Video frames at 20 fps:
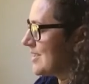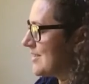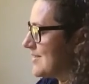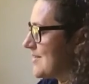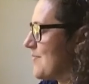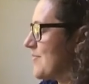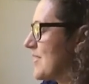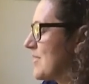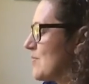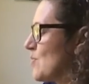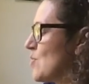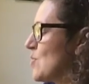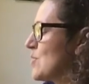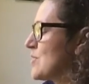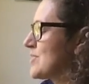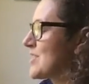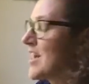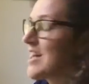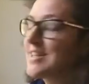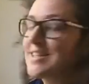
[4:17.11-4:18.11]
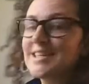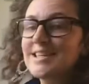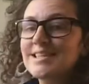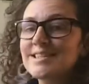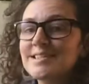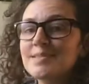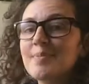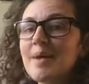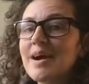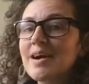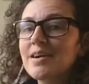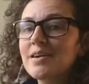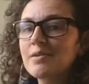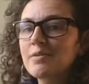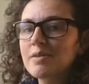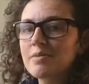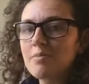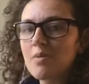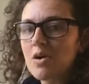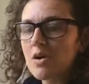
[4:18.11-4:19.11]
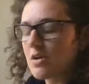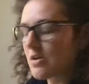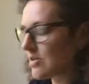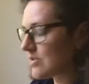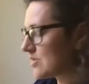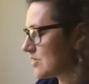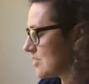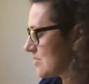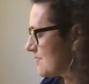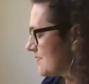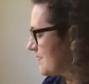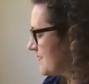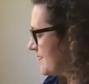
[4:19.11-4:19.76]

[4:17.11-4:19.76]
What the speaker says: something more Dali inspired with markers.